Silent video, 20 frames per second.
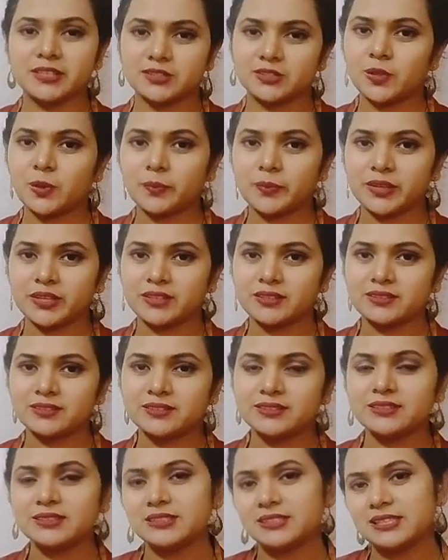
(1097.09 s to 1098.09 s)
topic.
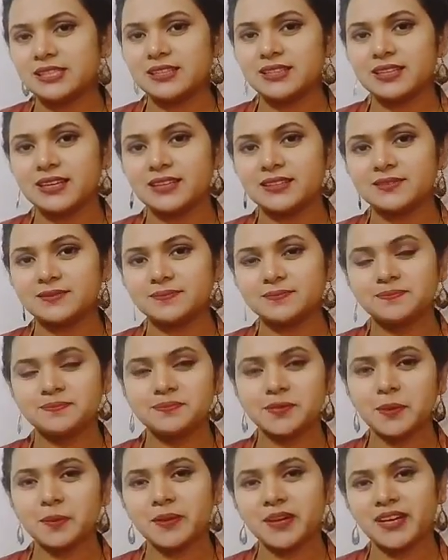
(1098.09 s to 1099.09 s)
Till then,
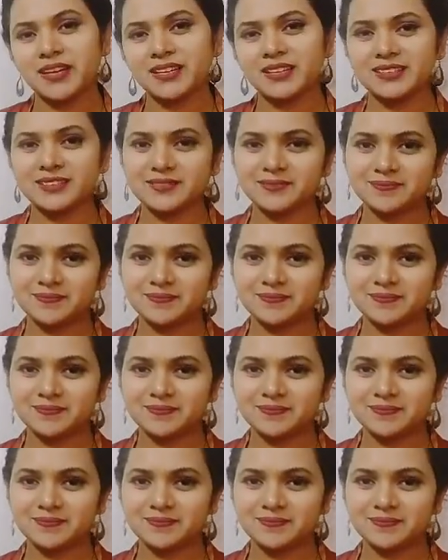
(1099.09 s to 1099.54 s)
bye-bye.